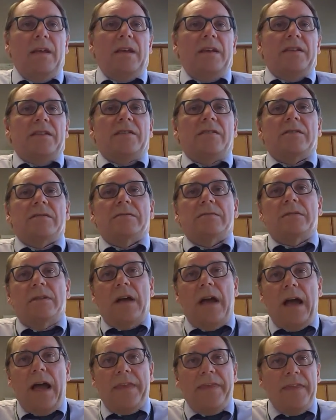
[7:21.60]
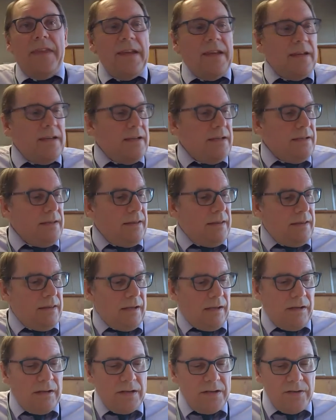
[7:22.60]
So I think the
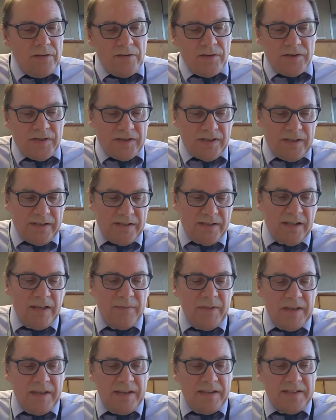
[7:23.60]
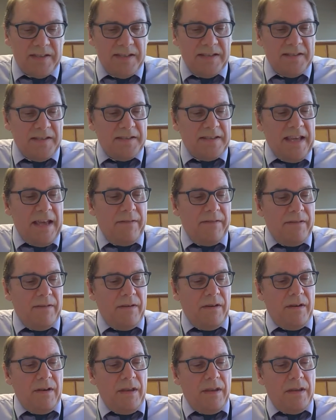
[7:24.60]
good news in some of this is that
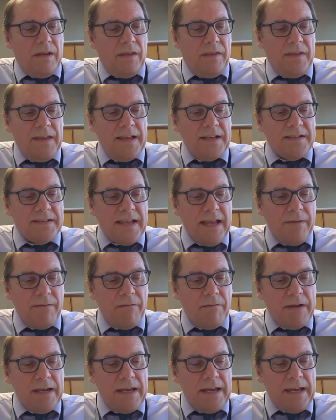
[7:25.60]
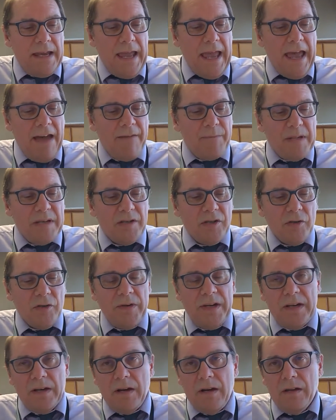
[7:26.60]
the things that we have been
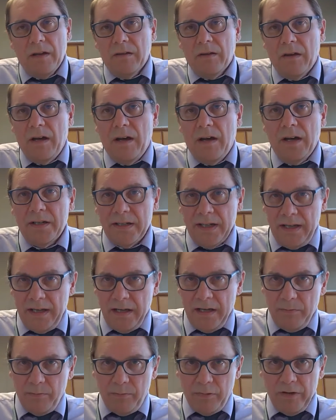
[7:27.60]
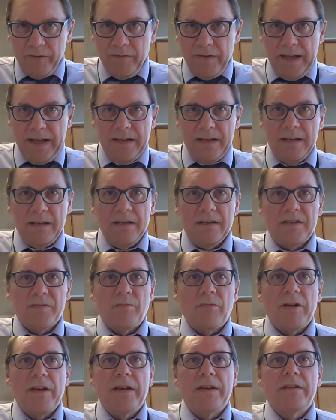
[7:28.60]
doing all along to help prevent the
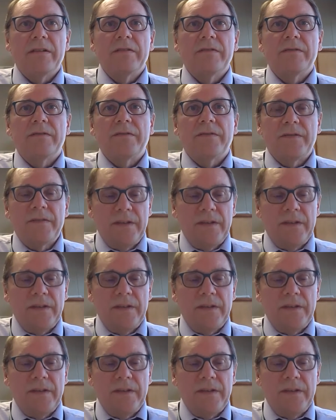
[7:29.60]
spread of